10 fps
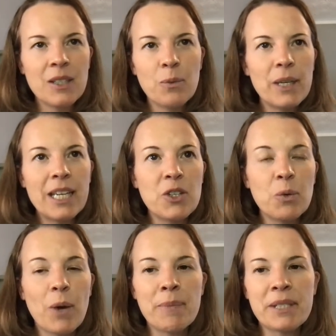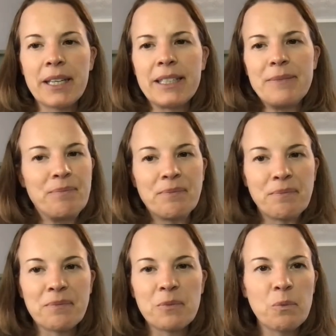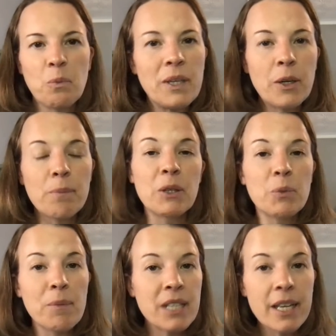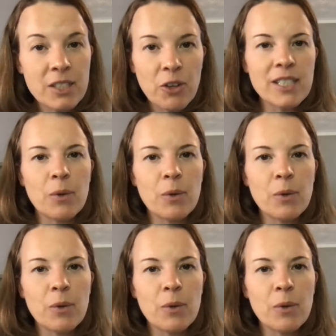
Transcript: we need a new website, we don't build websites, right?